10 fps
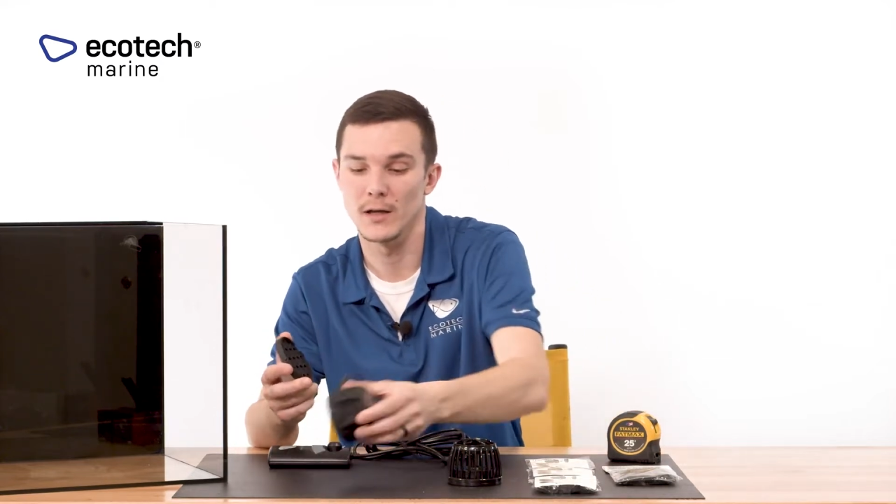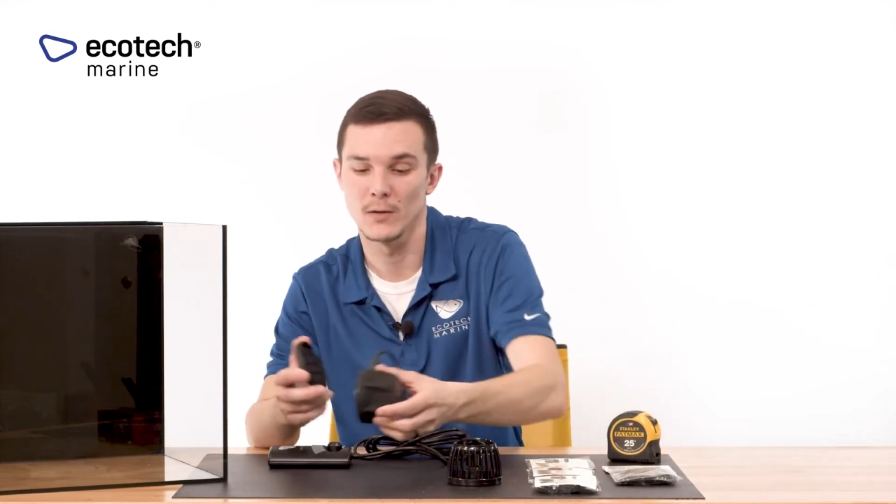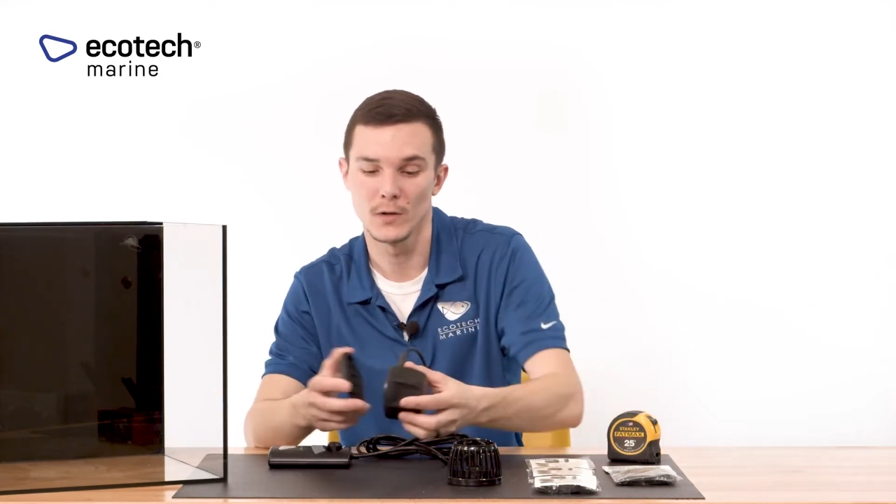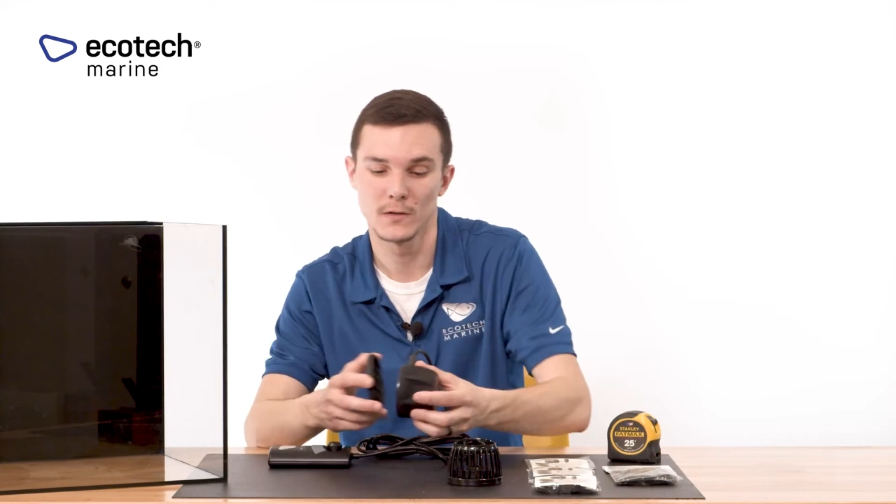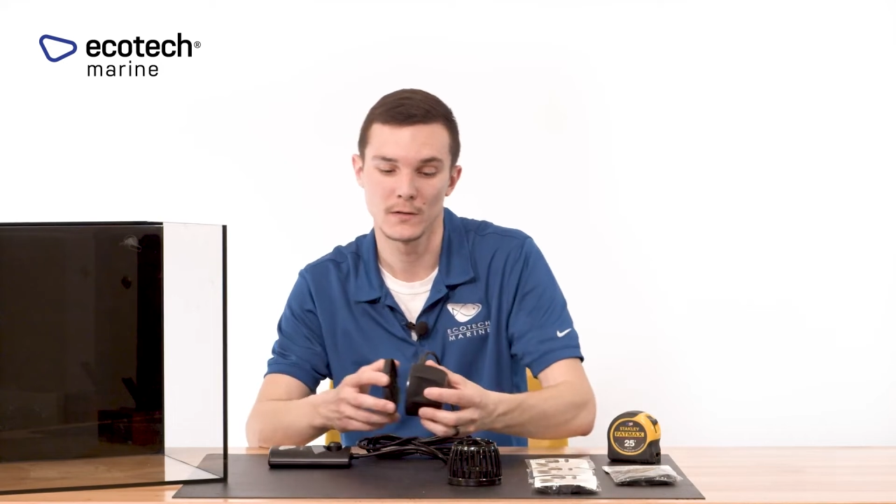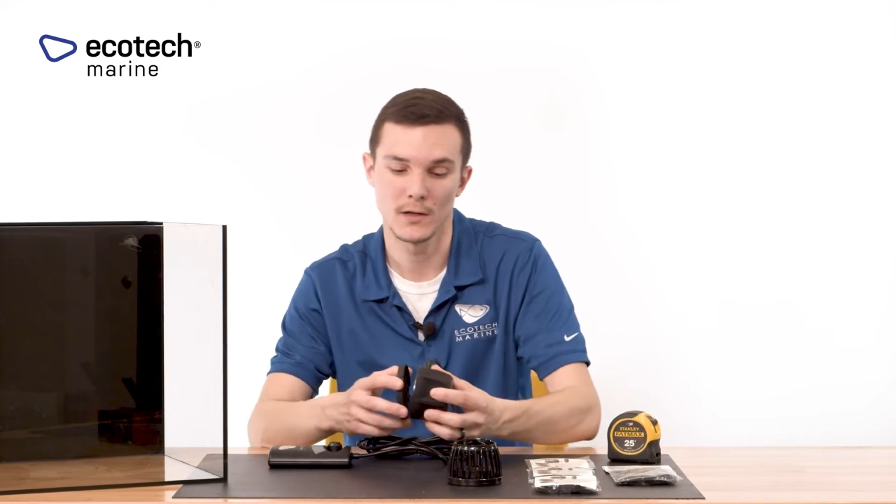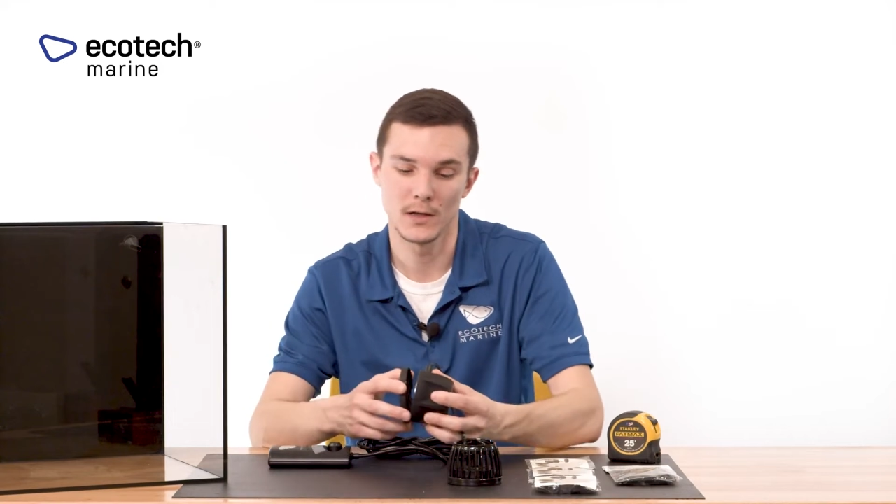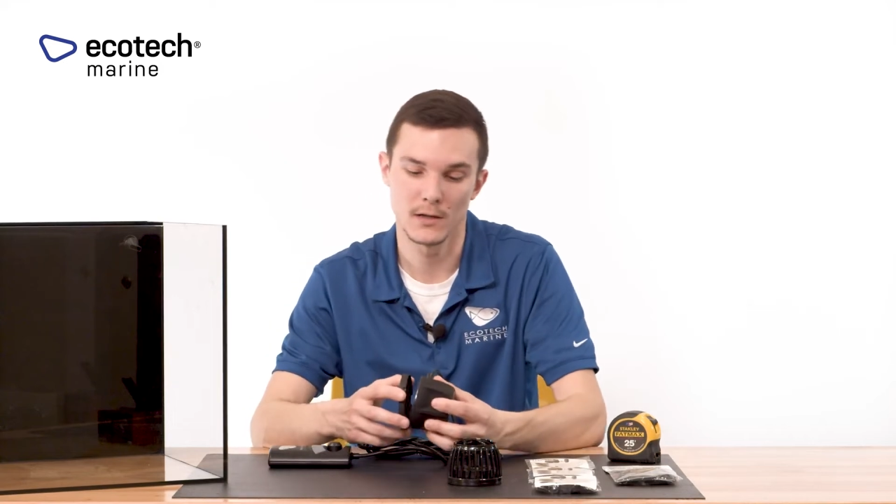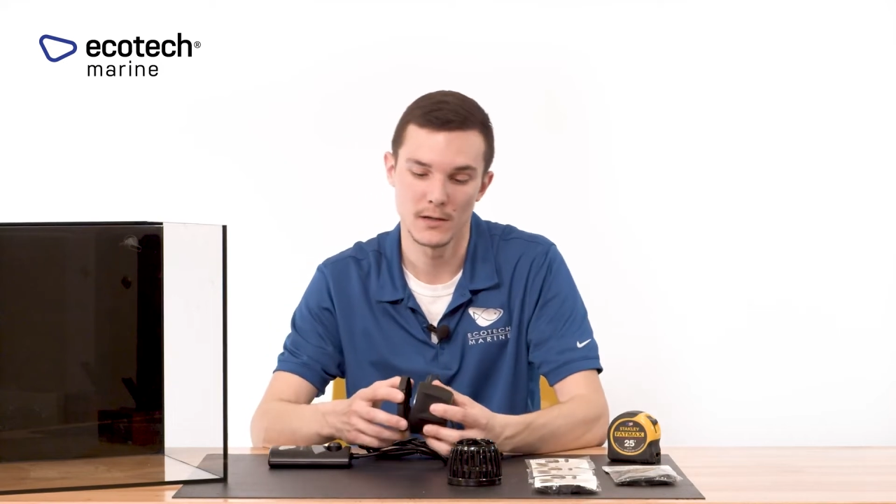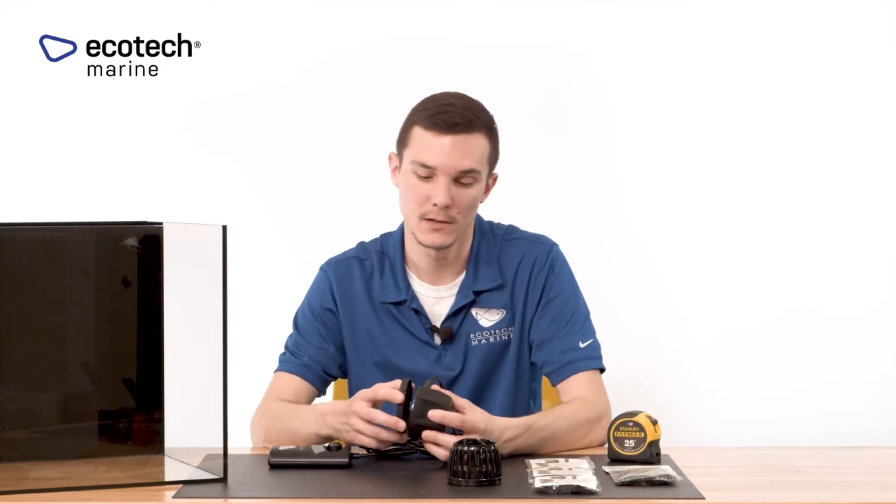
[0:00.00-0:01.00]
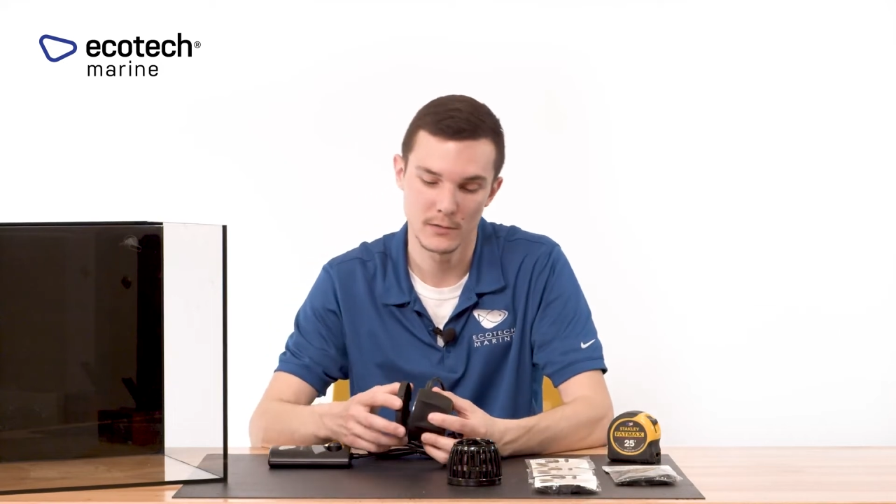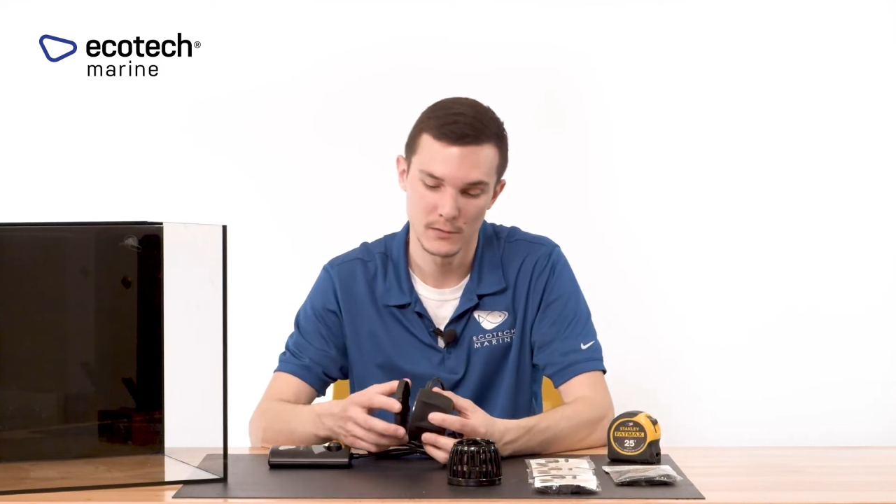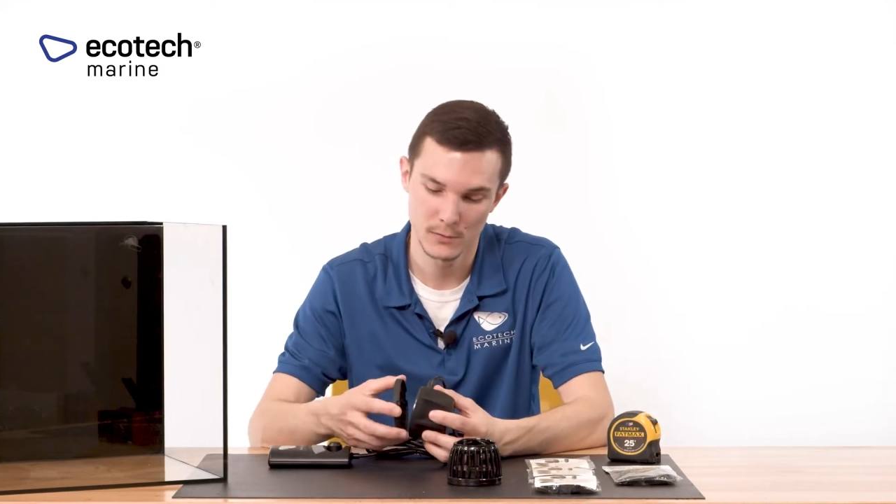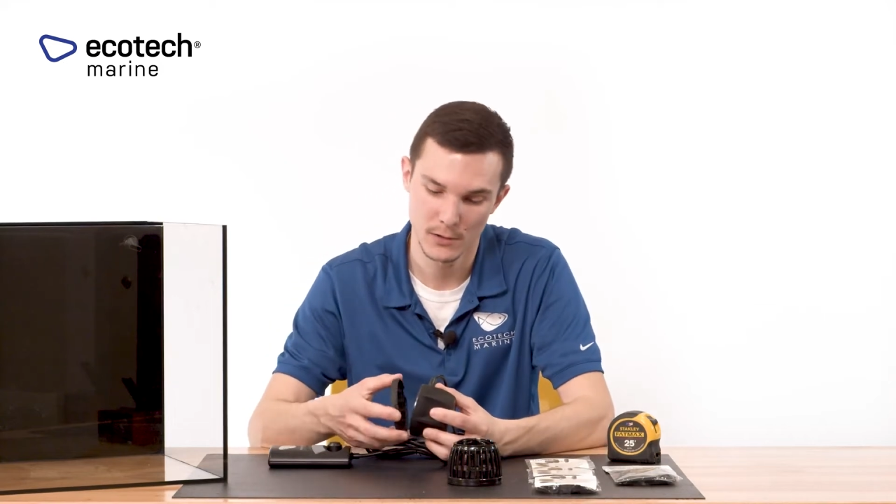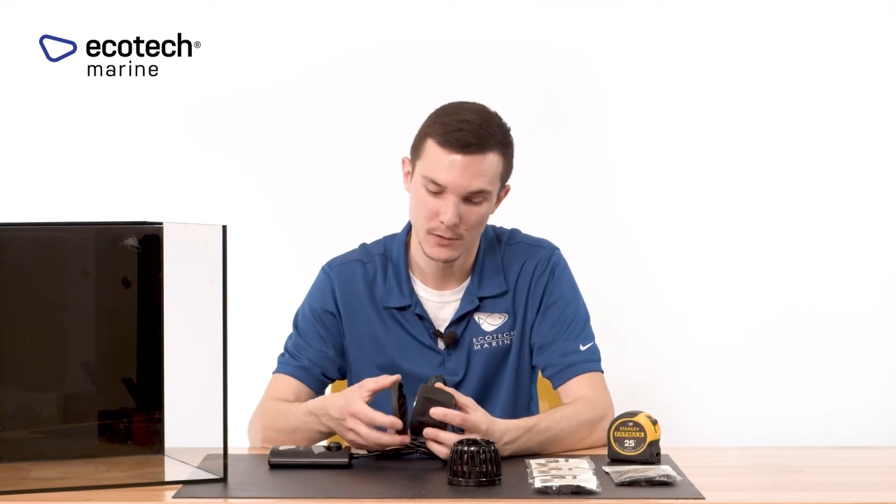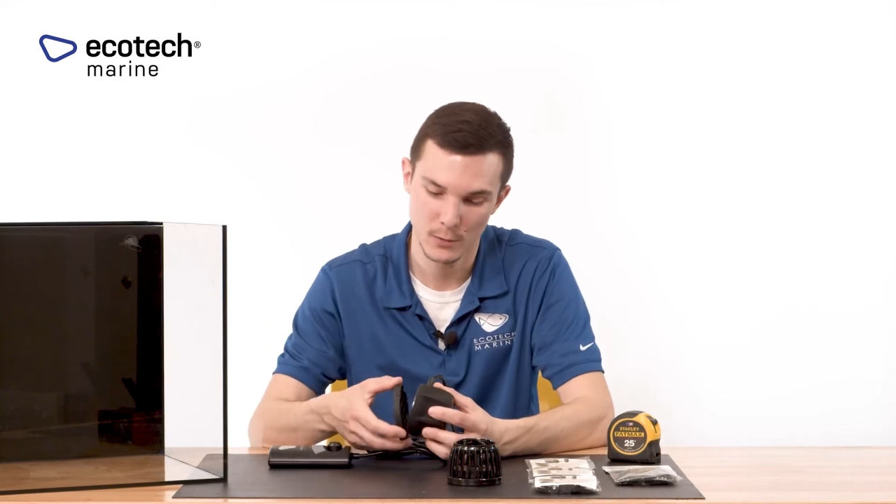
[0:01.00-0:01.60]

and wet side onto our